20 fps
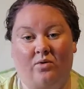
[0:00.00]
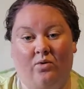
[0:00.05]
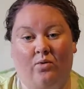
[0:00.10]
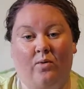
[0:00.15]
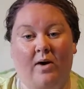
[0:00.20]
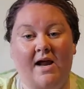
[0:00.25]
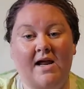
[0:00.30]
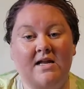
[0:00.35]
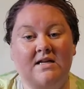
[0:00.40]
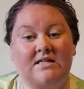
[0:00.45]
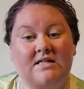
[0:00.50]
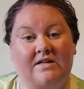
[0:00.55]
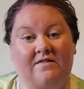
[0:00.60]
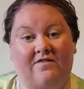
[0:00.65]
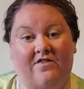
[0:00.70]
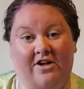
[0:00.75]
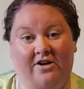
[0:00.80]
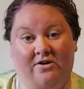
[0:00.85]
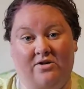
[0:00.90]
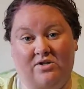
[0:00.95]
great,
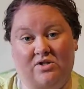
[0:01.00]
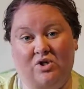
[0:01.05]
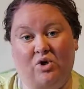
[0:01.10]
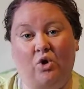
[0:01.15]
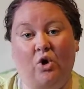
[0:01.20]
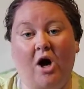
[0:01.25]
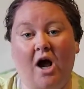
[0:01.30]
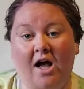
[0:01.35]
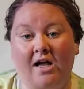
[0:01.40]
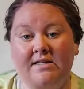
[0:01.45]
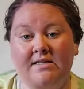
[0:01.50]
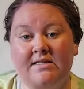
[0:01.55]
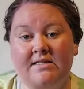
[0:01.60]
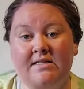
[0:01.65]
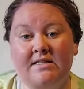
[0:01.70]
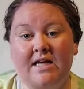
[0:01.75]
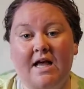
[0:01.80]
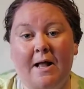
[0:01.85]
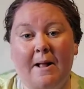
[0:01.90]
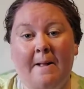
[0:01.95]
fingers
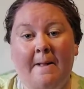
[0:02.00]
crossed,